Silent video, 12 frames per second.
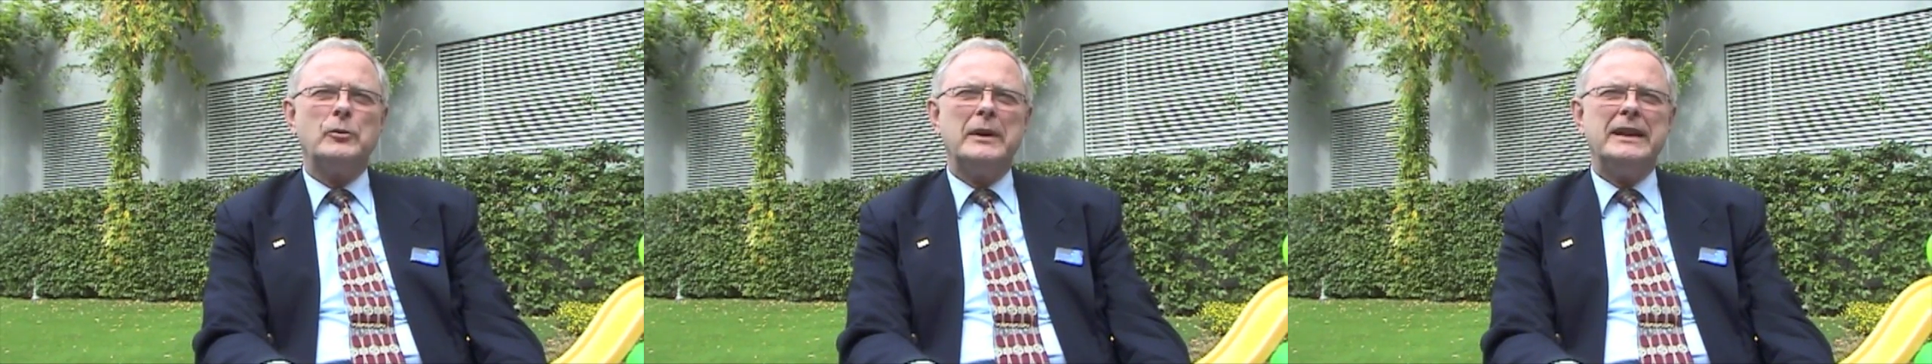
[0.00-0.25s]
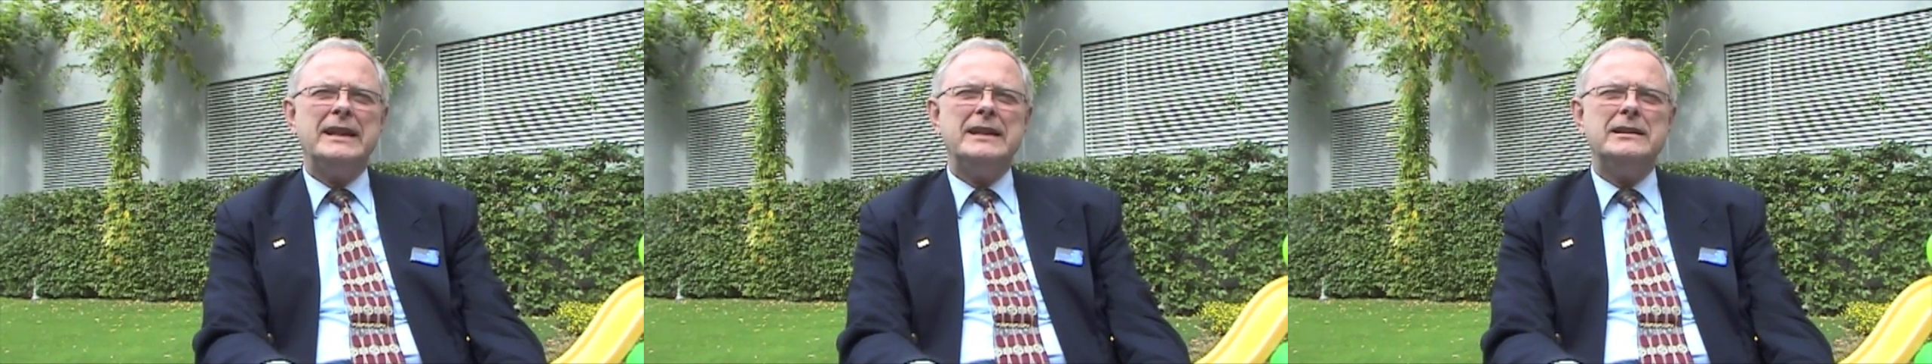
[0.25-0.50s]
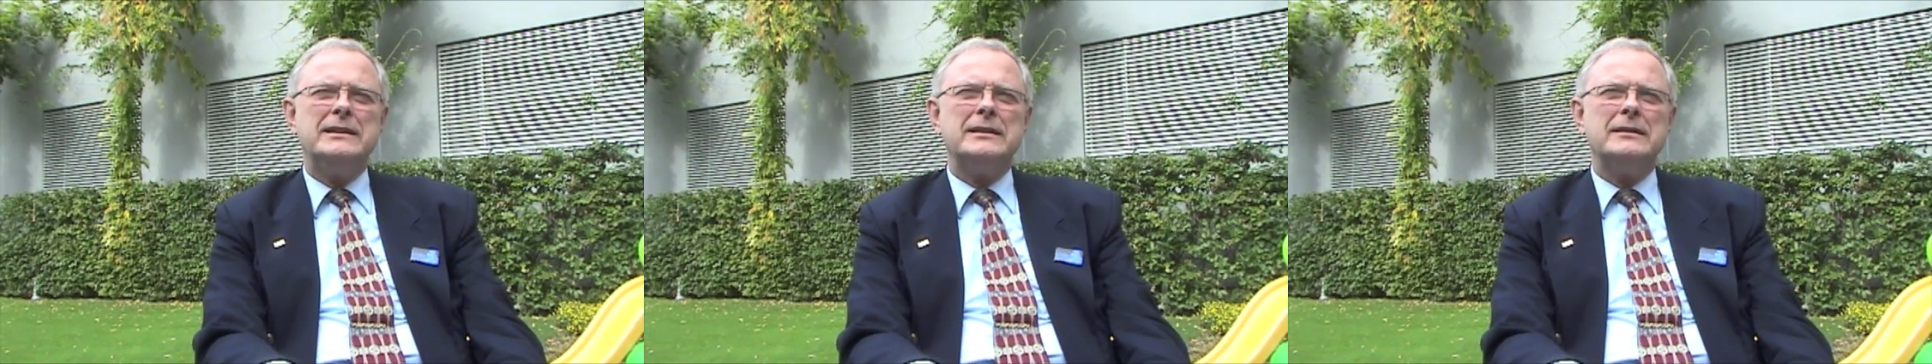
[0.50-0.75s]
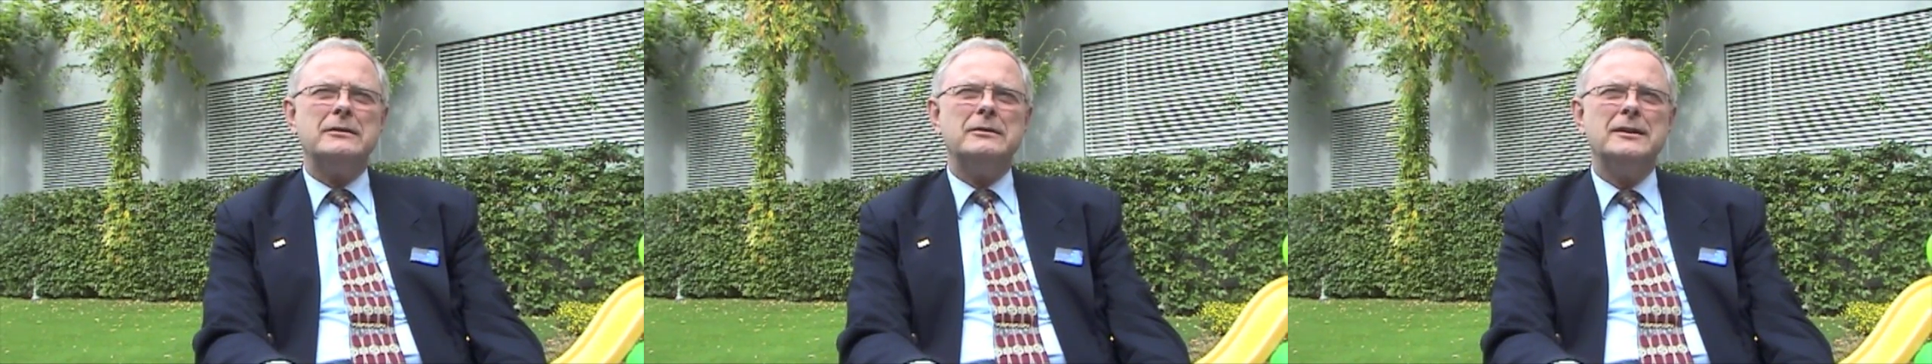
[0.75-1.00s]
We need
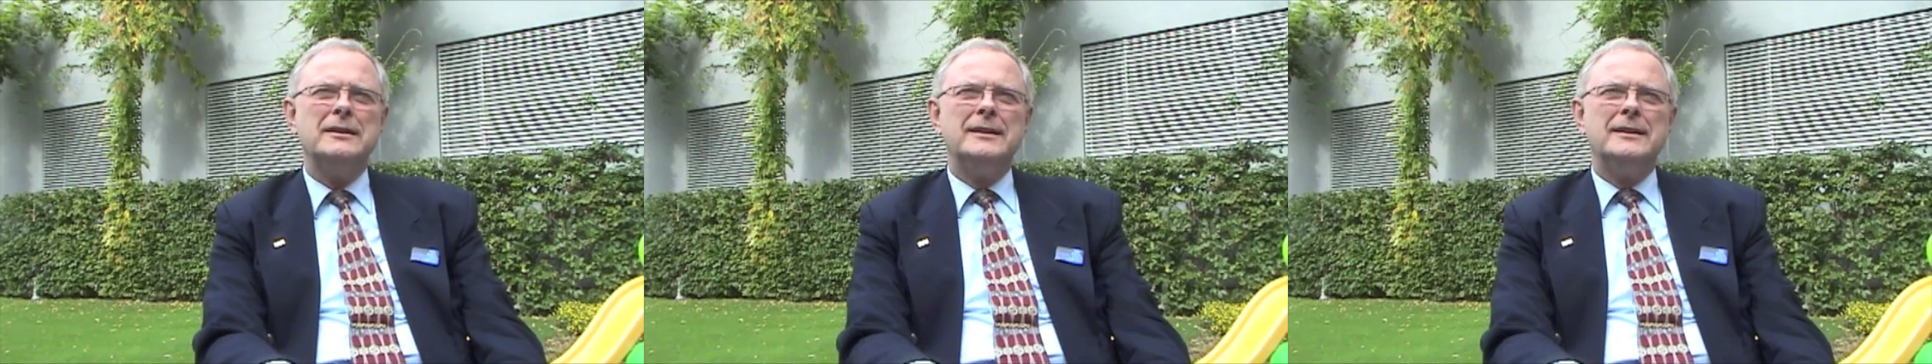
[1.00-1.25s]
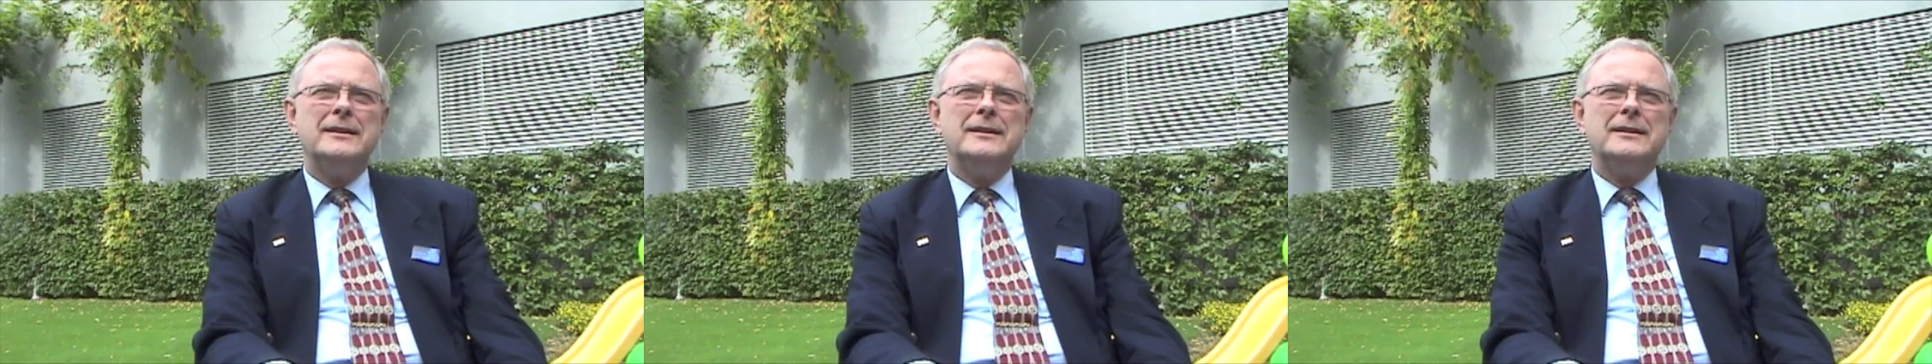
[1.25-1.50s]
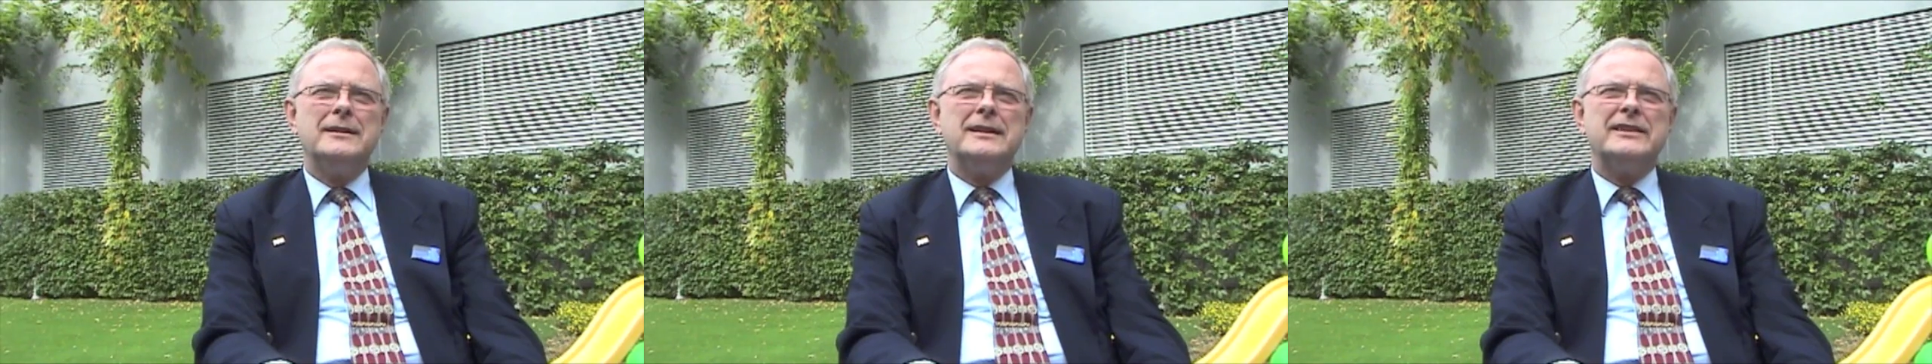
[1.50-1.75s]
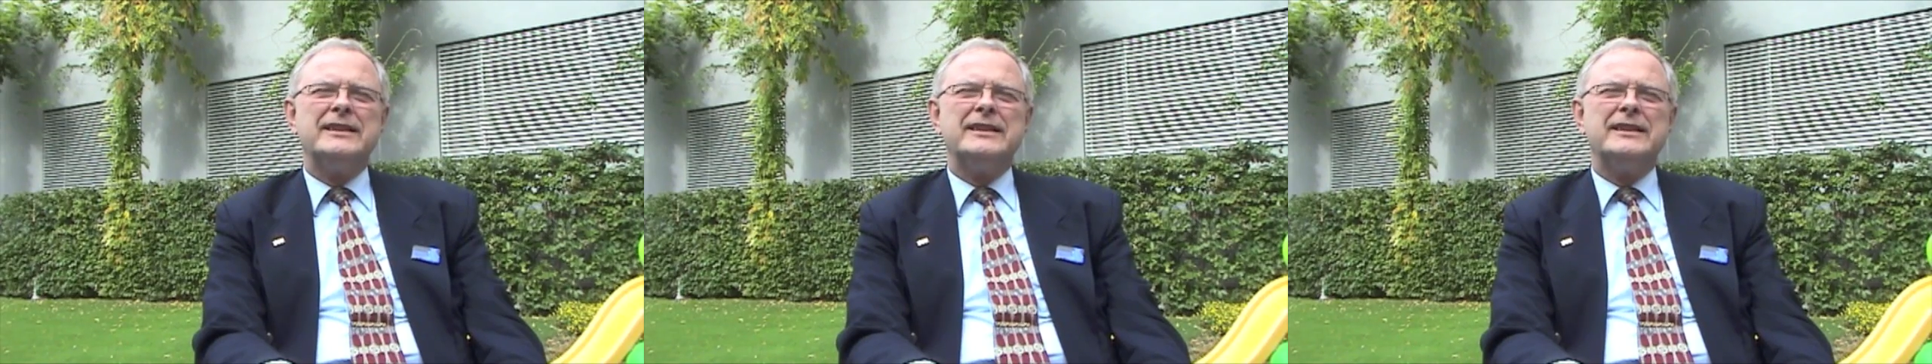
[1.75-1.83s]
to to